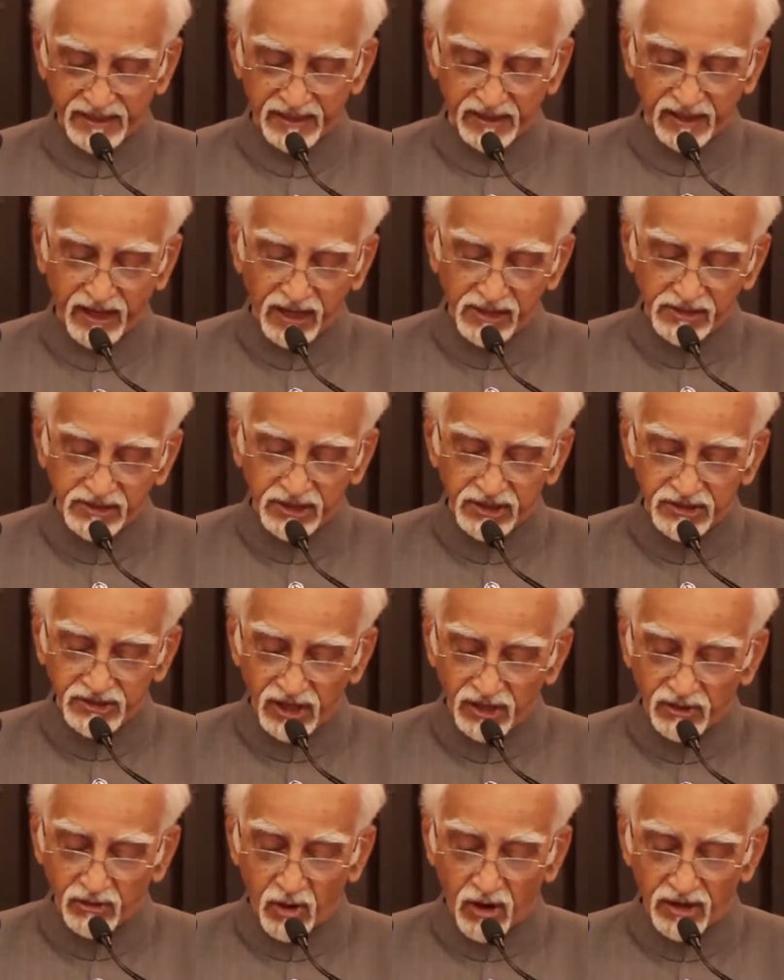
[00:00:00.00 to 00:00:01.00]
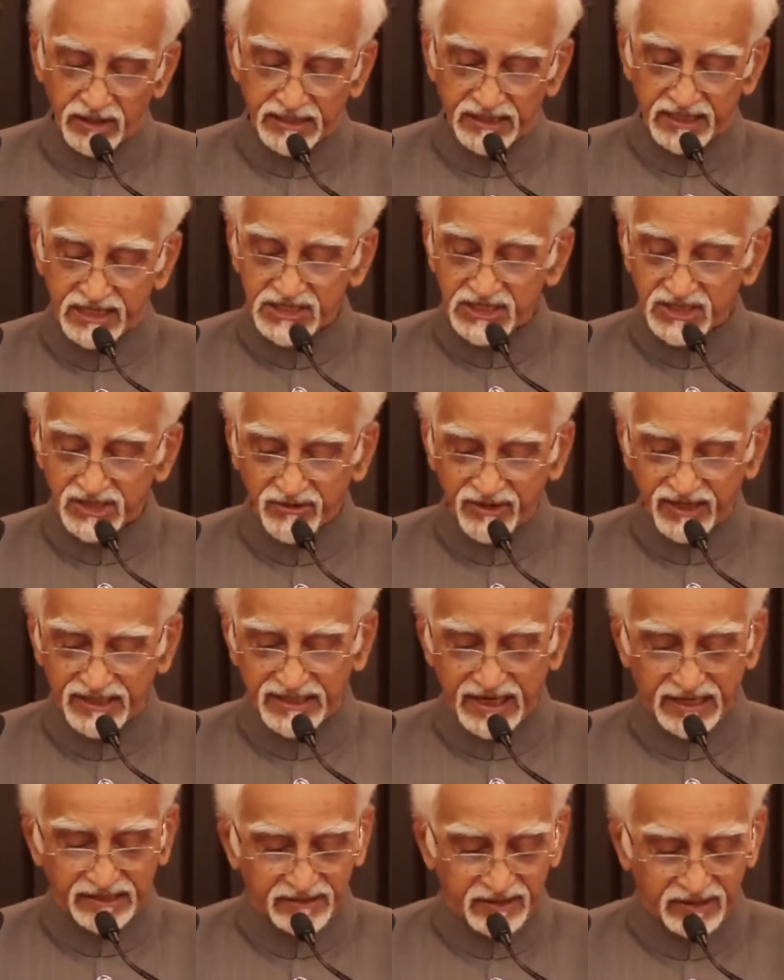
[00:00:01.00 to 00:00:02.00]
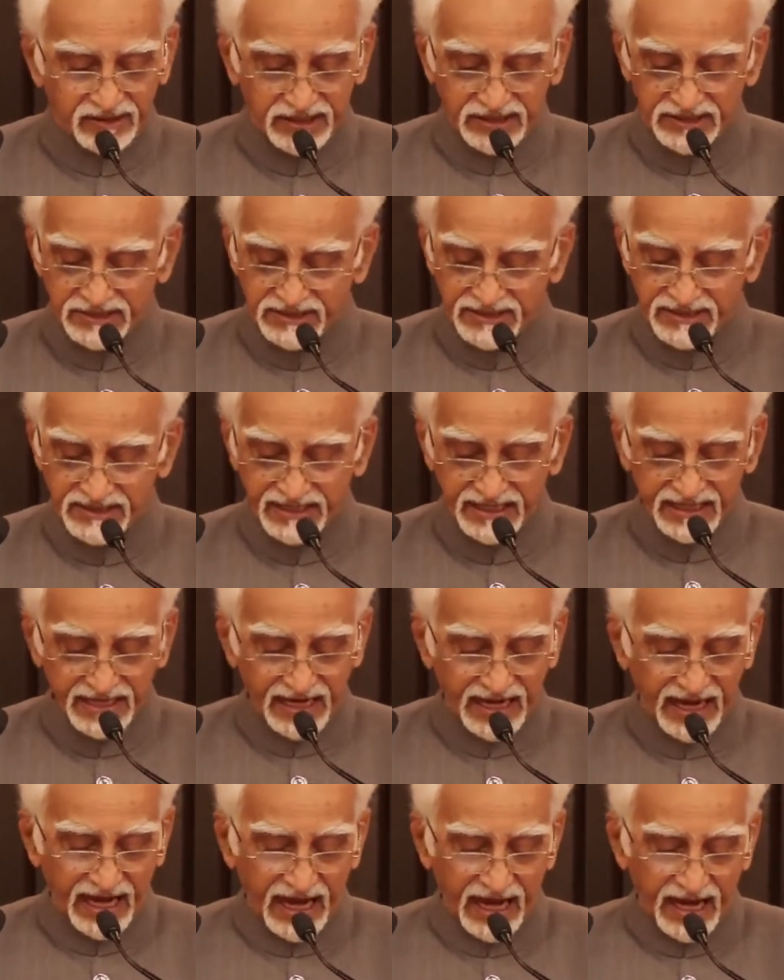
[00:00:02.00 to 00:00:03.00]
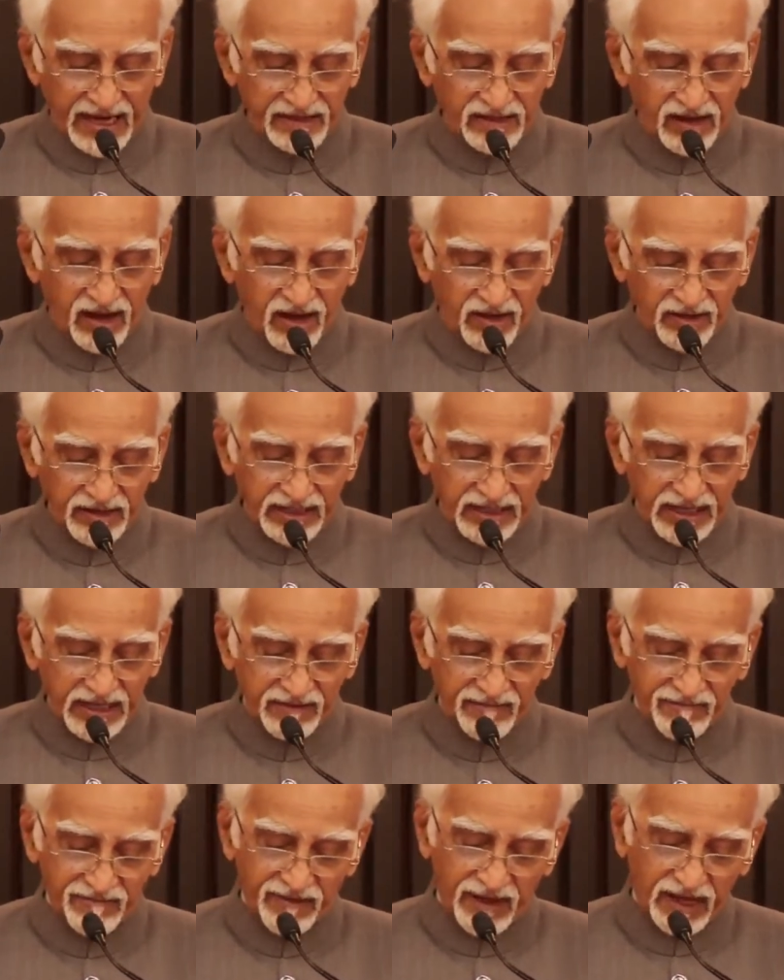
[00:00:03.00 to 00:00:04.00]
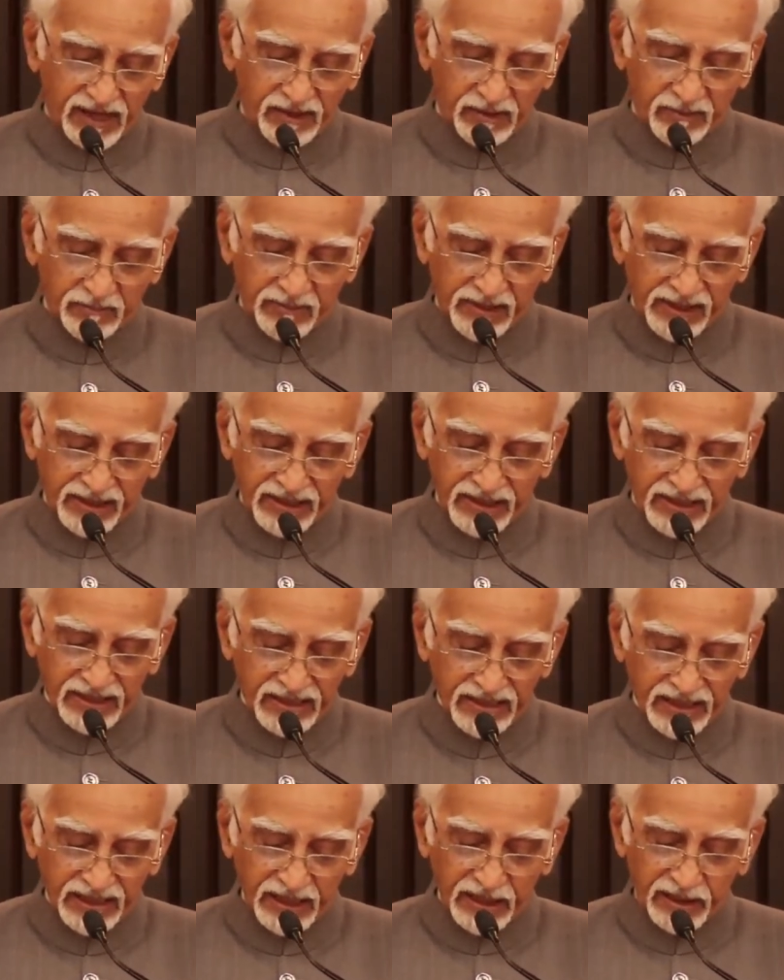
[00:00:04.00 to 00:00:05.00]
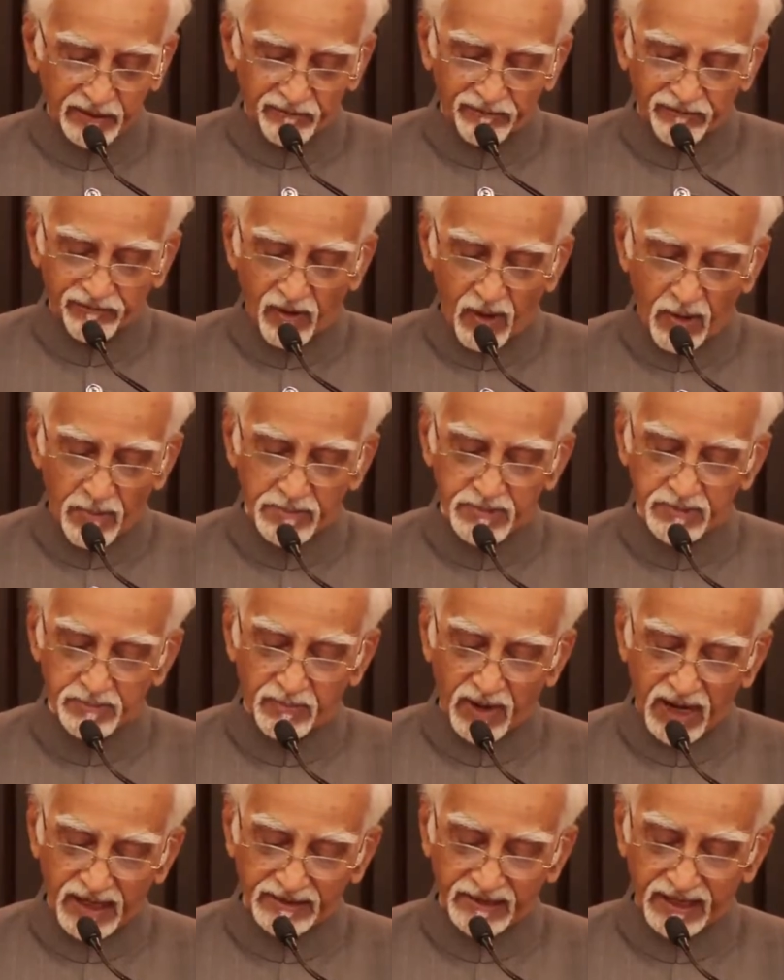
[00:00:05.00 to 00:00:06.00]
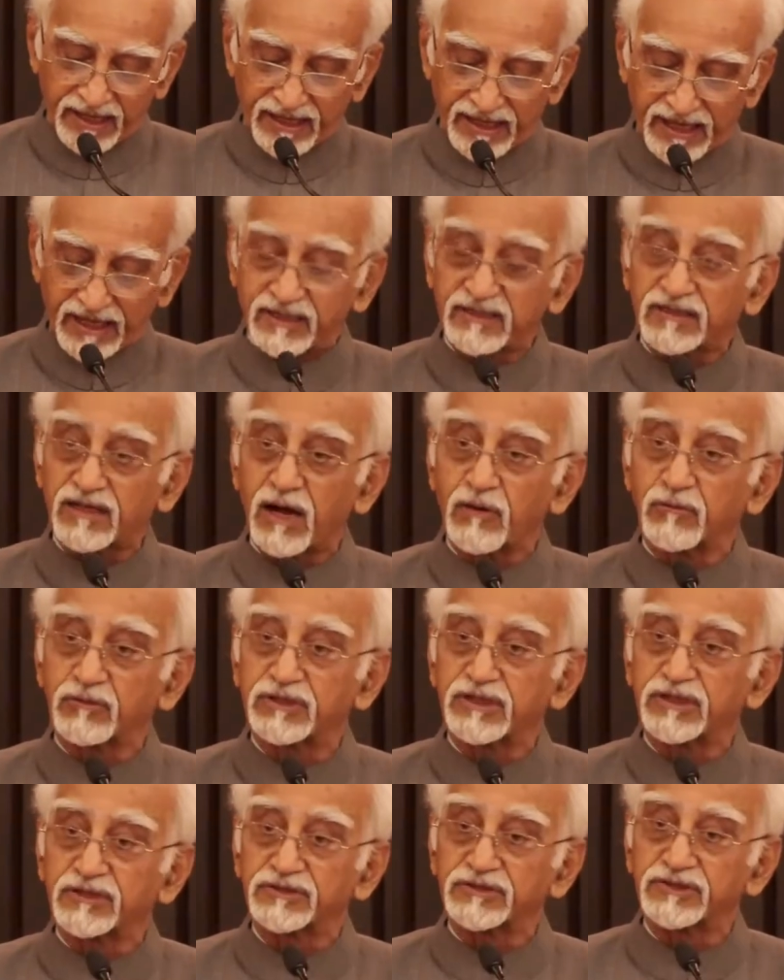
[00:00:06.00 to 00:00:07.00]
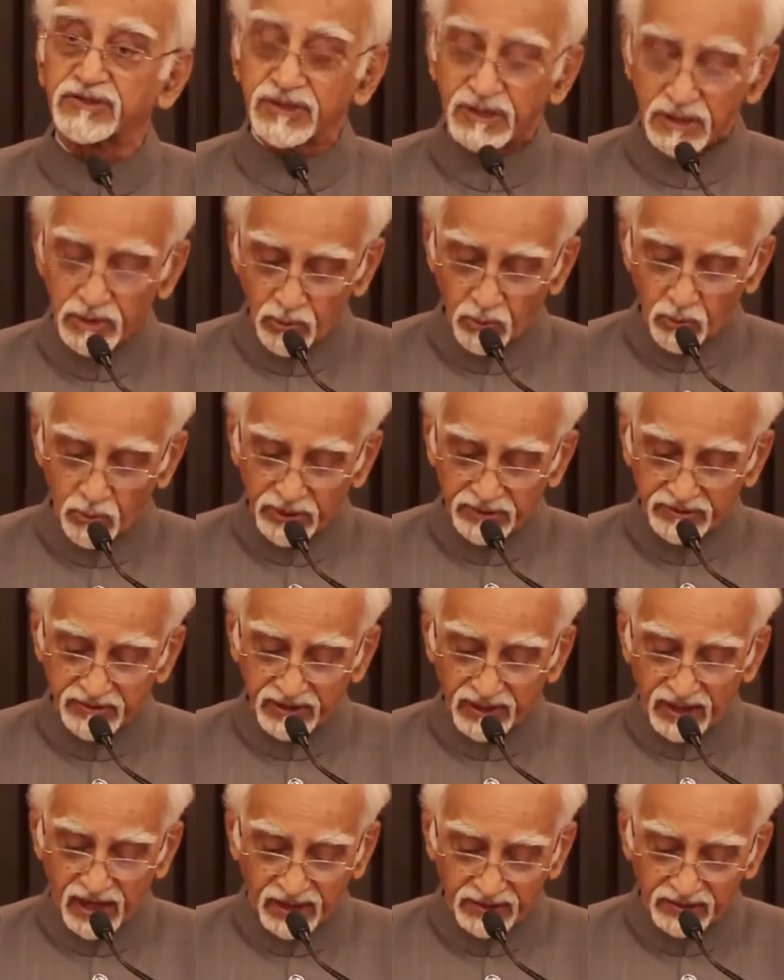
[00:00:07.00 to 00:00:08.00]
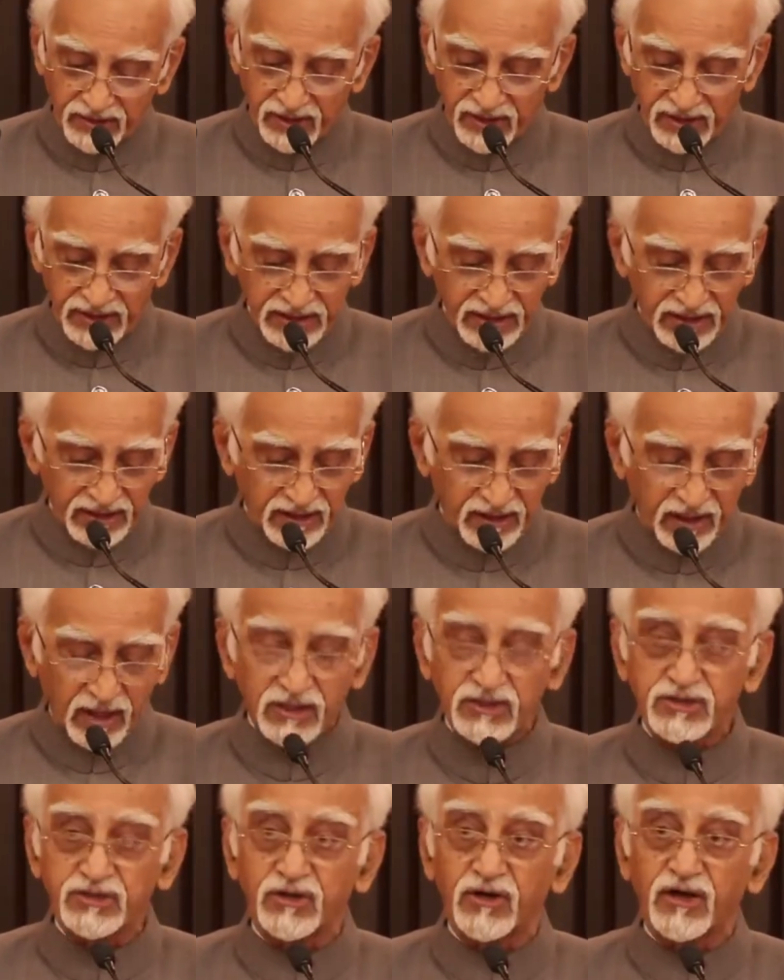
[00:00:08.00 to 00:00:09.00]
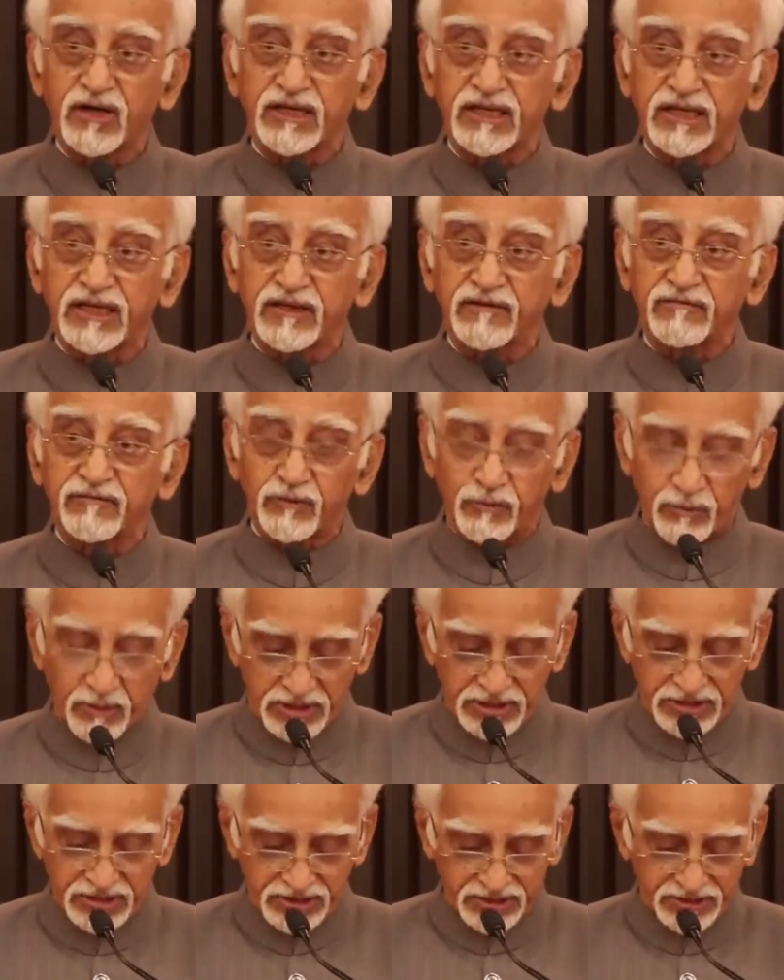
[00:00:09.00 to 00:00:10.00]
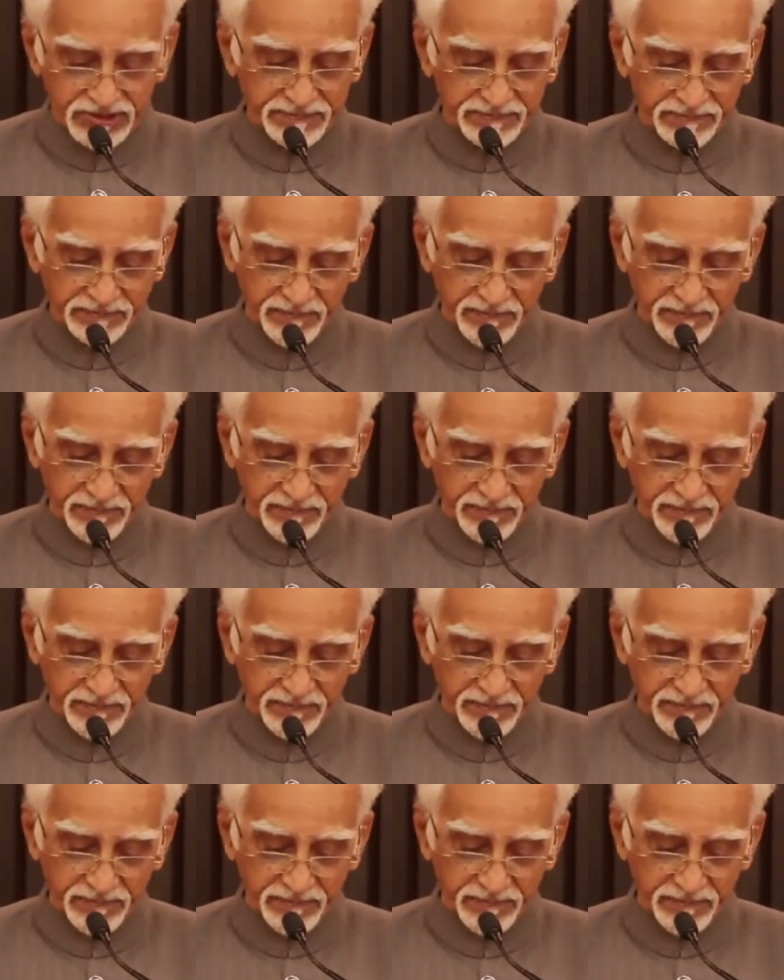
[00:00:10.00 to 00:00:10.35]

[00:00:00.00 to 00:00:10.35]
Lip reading: Cultures are not discrete entities and are invariably informed by their encounters with other cultural influences.